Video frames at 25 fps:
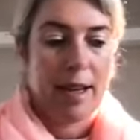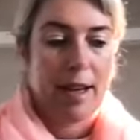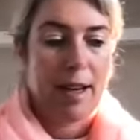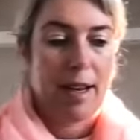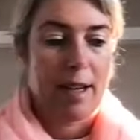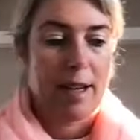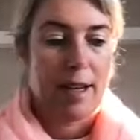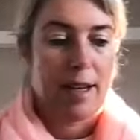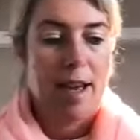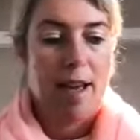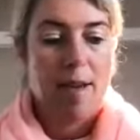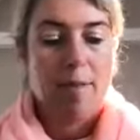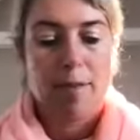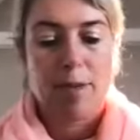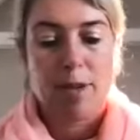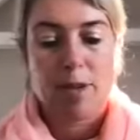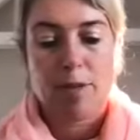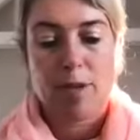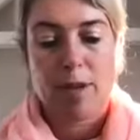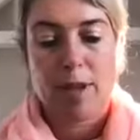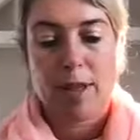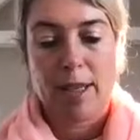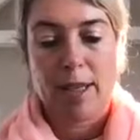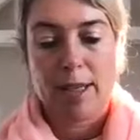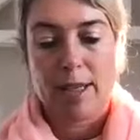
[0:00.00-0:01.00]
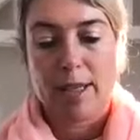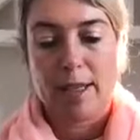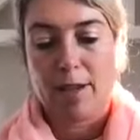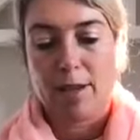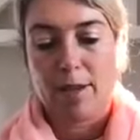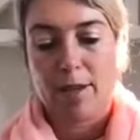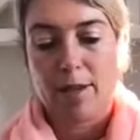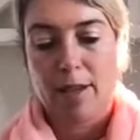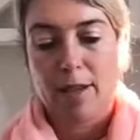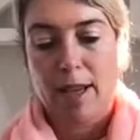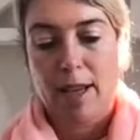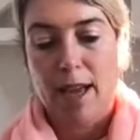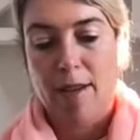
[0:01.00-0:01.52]
it comes with these
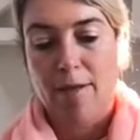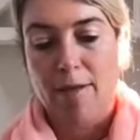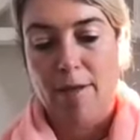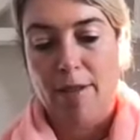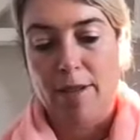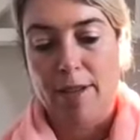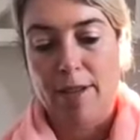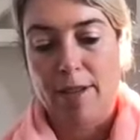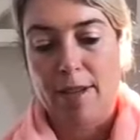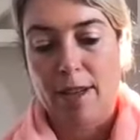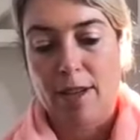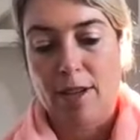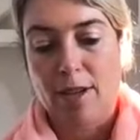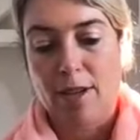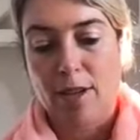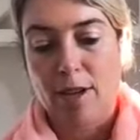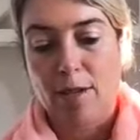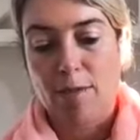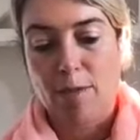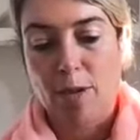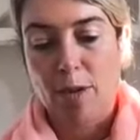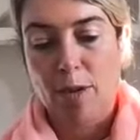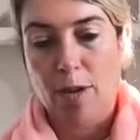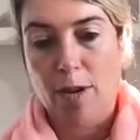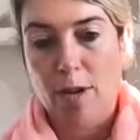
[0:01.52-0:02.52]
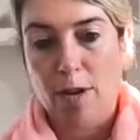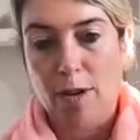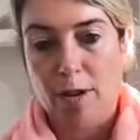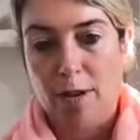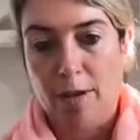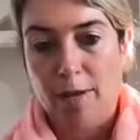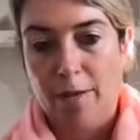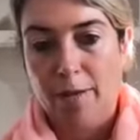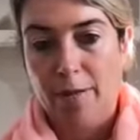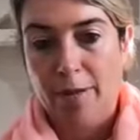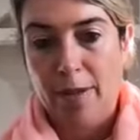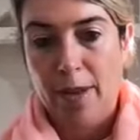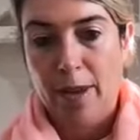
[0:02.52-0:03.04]
little covers that you can put
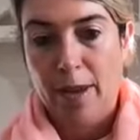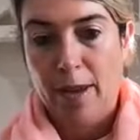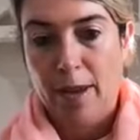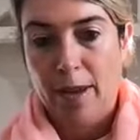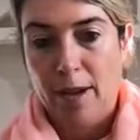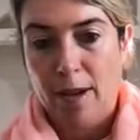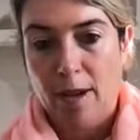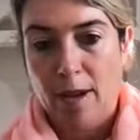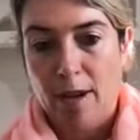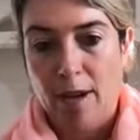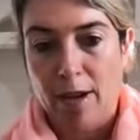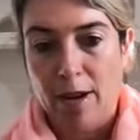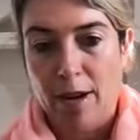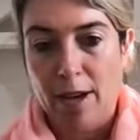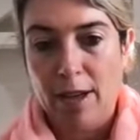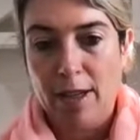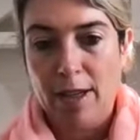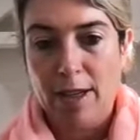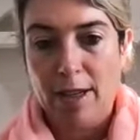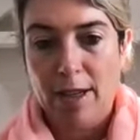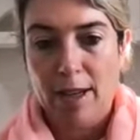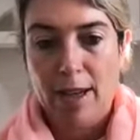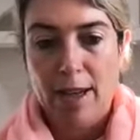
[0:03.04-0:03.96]
on it.